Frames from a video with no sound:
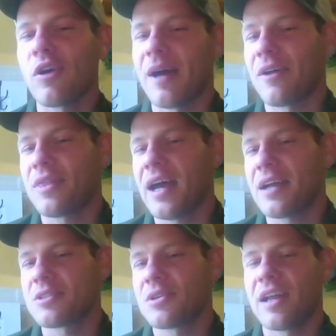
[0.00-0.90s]
about
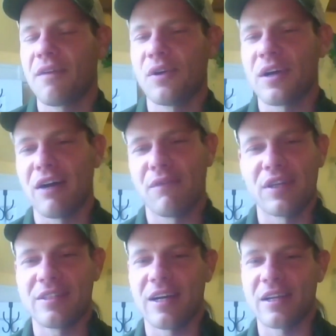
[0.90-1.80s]
that so that I feel
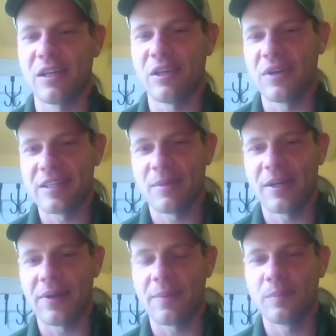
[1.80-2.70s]
confident talking to you guys about it.